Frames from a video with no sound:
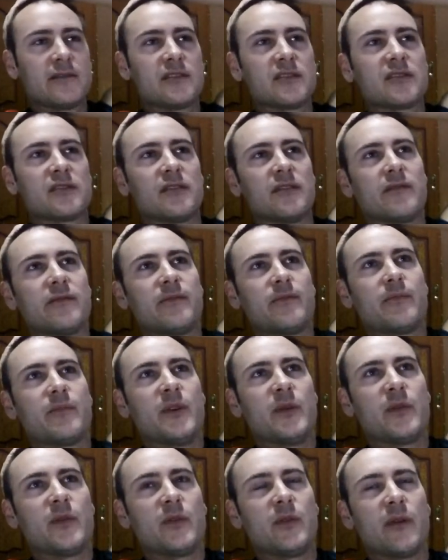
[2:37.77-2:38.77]
just of
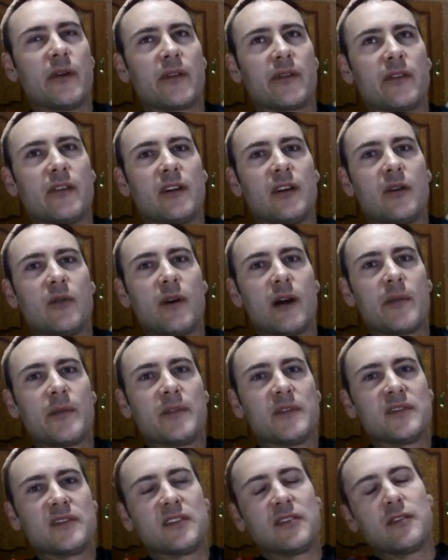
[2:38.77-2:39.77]
people with, you know,
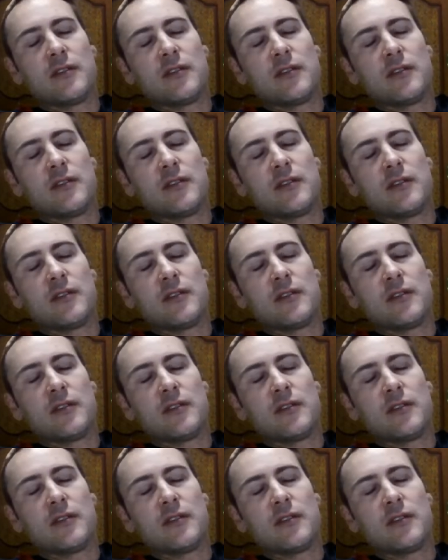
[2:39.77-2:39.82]
weapons and